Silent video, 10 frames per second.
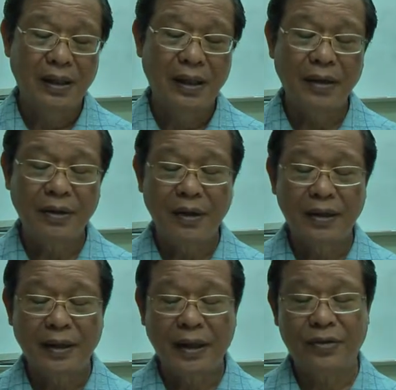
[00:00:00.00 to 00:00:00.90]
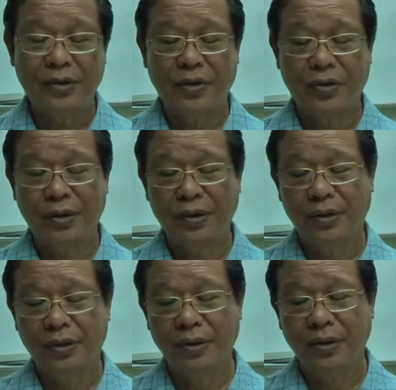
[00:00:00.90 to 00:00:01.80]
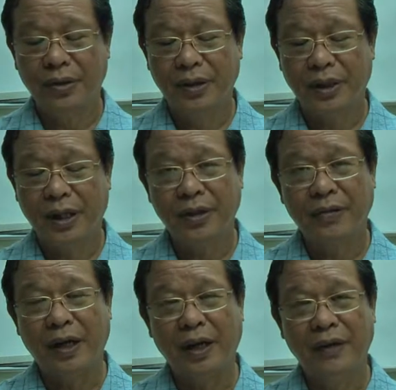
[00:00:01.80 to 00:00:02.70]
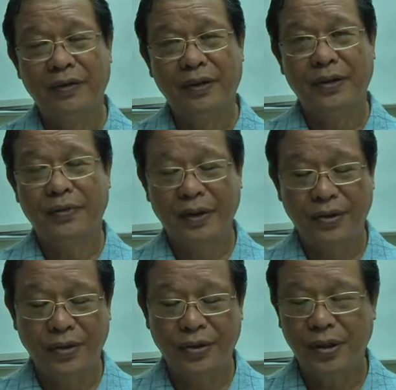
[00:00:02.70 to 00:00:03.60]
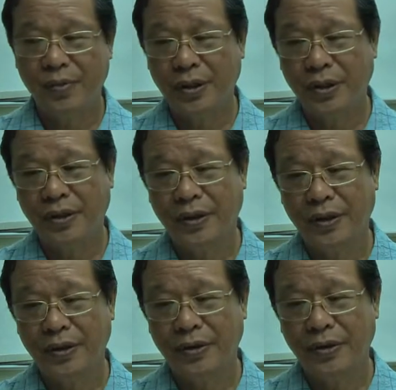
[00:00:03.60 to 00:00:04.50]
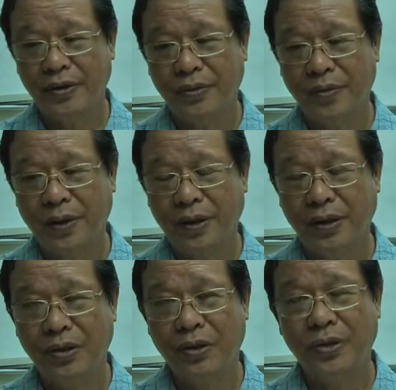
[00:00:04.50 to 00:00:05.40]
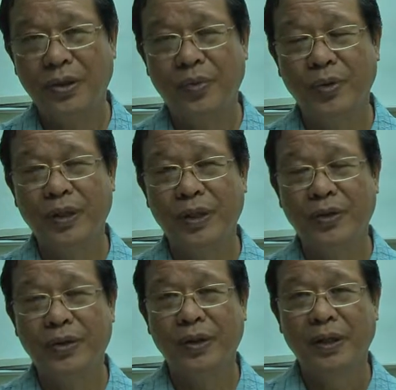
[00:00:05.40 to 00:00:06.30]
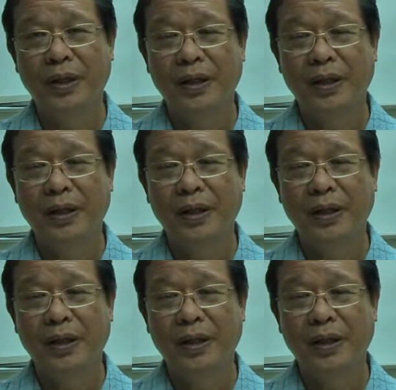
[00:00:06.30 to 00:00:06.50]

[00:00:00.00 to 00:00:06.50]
Now, this next section on the kinds of elephants is very interesting because, it shows the Buddha's